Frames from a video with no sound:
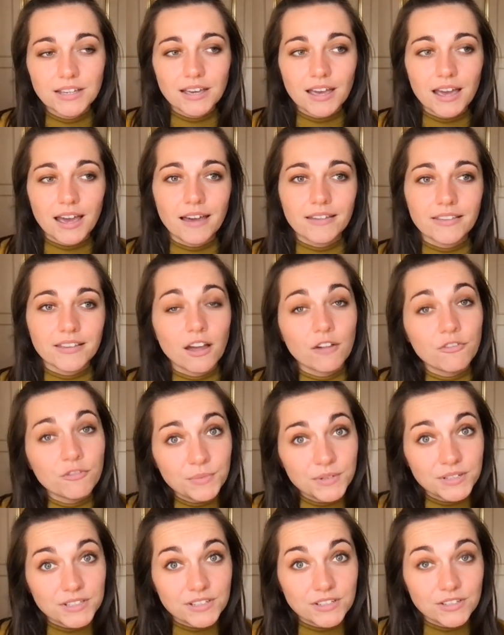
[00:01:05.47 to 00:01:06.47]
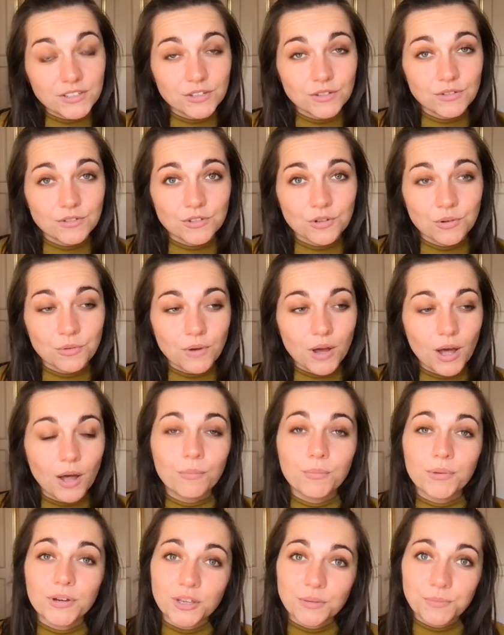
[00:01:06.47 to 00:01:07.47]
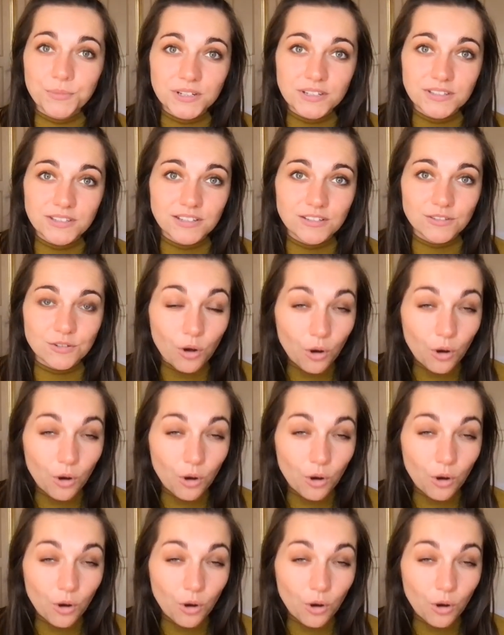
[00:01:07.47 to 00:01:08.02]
The government didn't do so well, but communities